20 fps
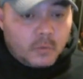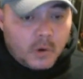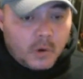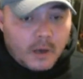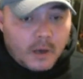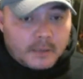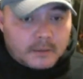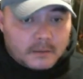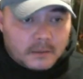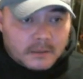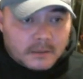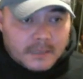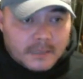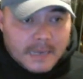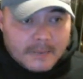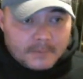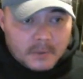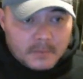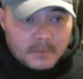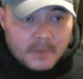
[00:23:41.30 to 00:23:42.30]
do you
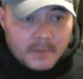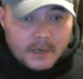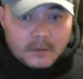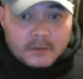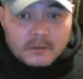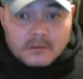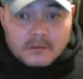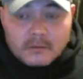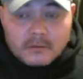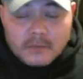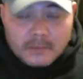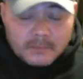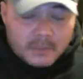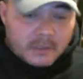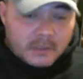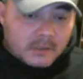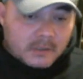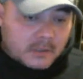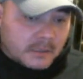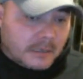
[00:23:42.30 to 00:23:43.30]
want this Captain America
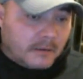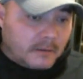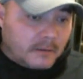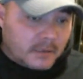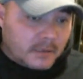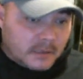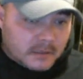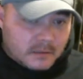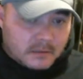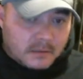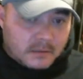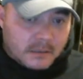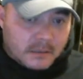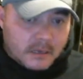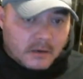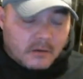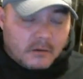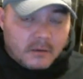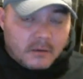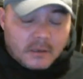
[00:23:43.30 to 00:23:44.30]
suit? I'm going to sell
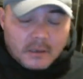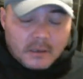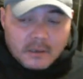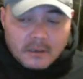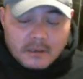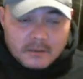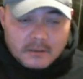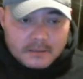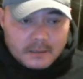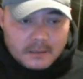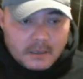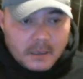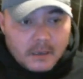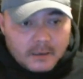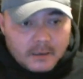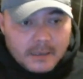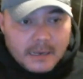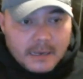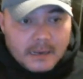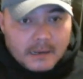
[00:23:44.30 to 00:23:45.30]
this." You know,
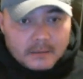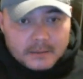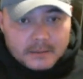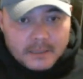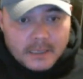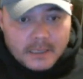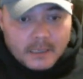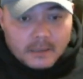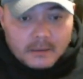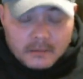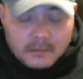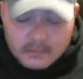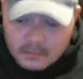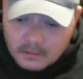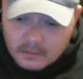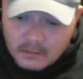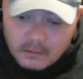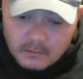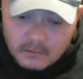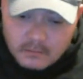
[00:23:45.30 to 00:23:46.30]
I was like, "Hell yeah, I'll
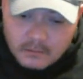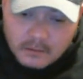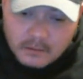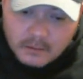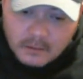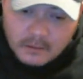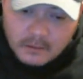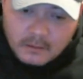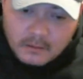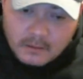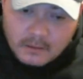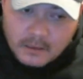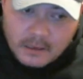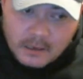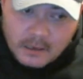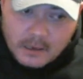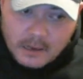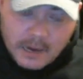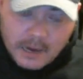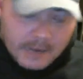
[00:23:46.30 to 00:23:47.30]
take it." So
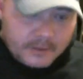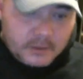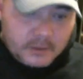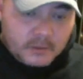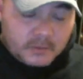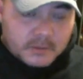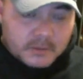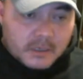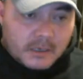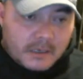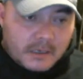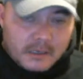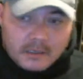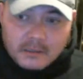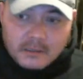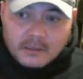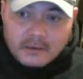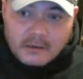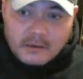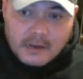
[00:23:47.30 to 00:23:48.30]
I knew it
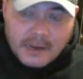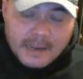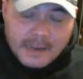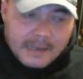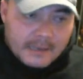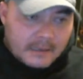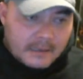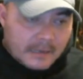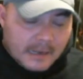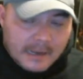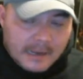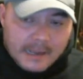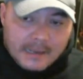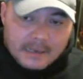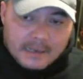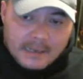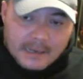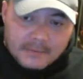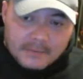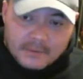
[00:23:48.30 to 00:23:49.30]
was, you know,
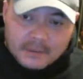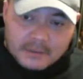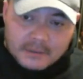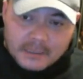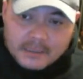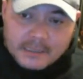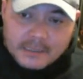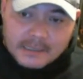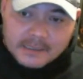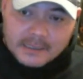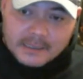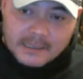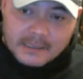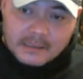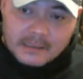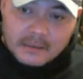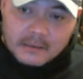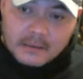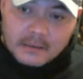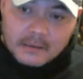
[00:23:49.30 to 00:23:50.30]
I had everything
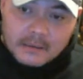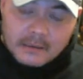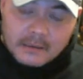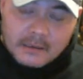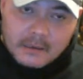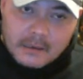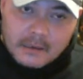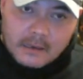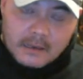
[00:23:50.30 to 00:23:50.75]
that said,